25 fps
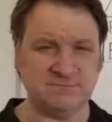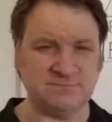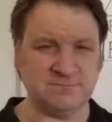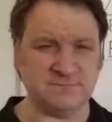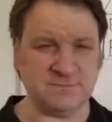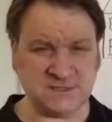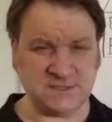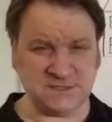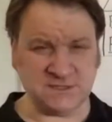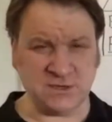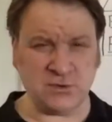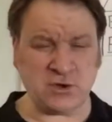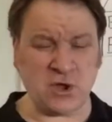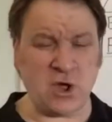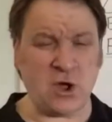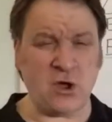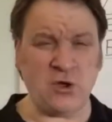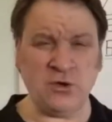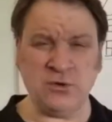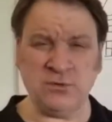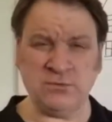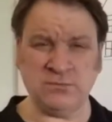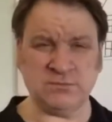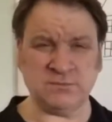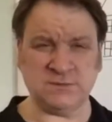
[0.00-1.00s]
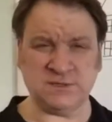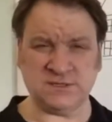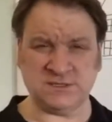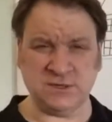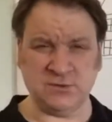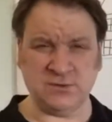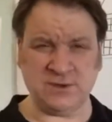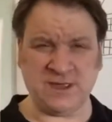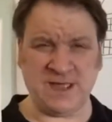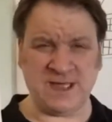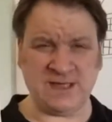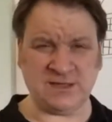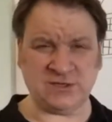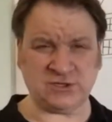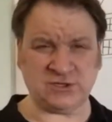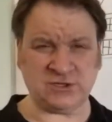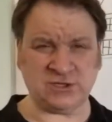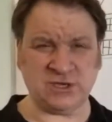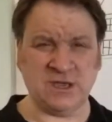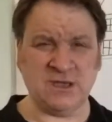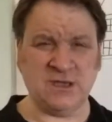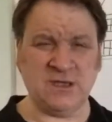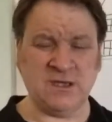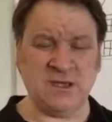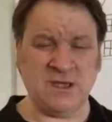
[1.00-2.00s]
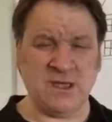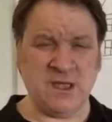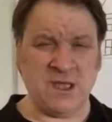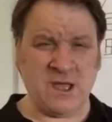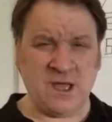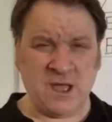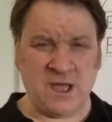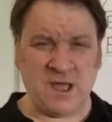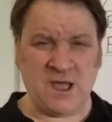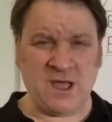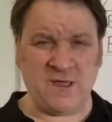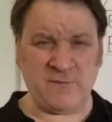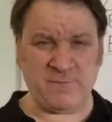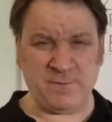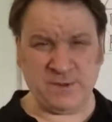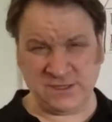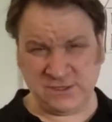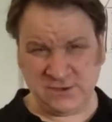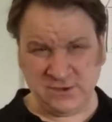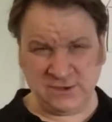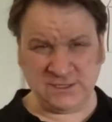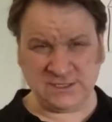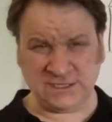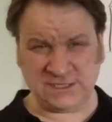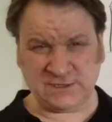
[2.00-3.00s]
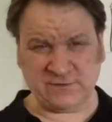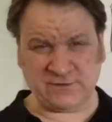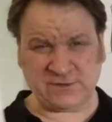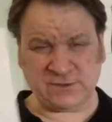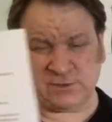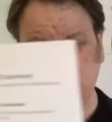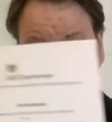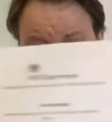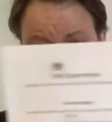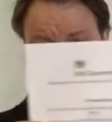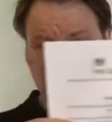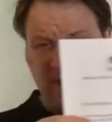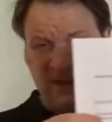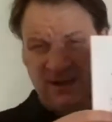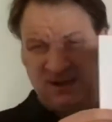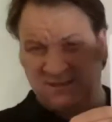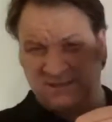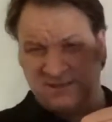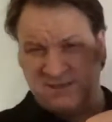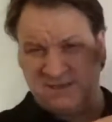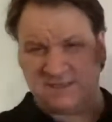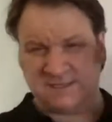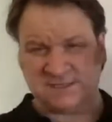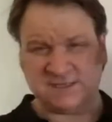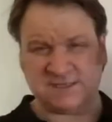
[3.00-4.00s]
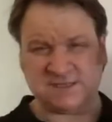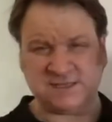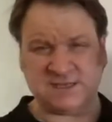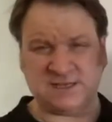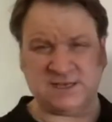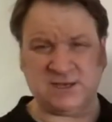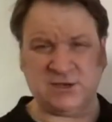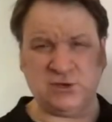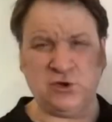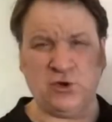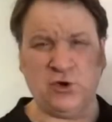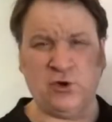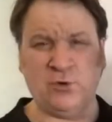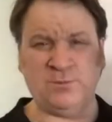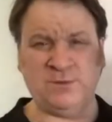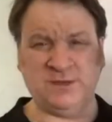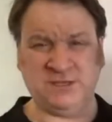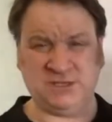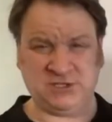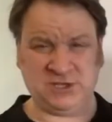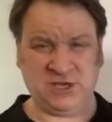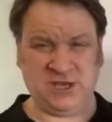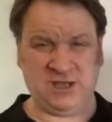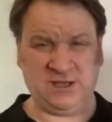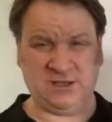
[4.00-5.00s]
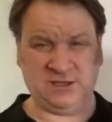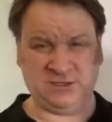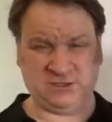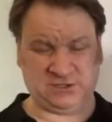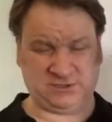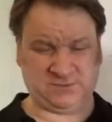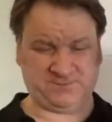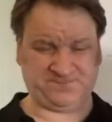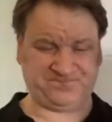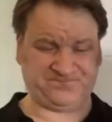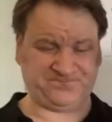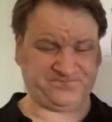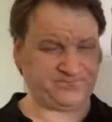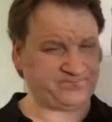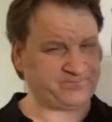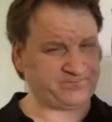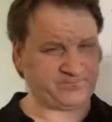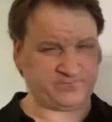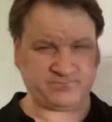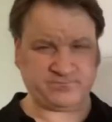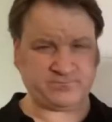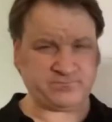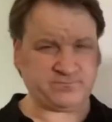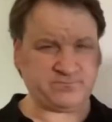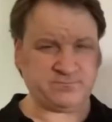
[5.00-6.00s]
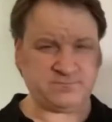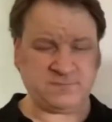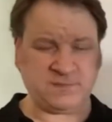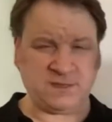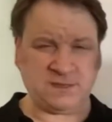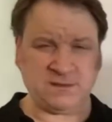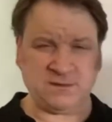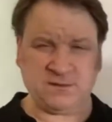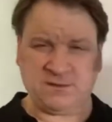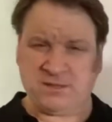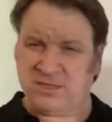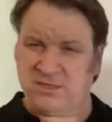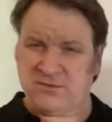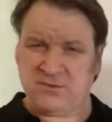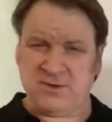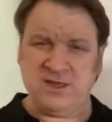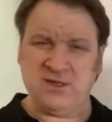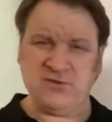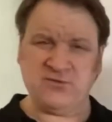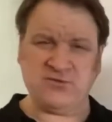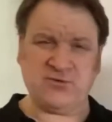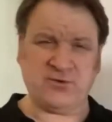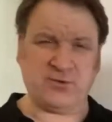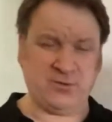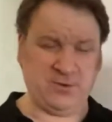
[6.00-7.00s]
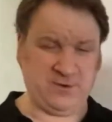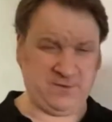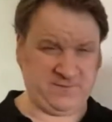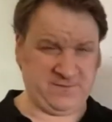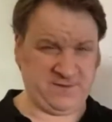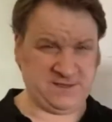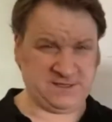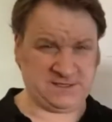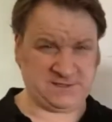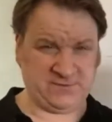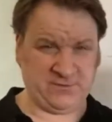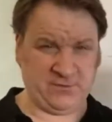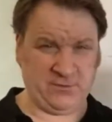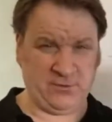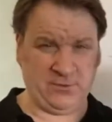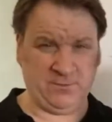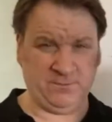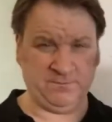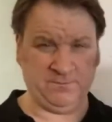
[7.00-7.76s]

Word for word: There's no con, there's no catch. I've been doing this for 20 years, and as I said, I normally charge 300 quid for this form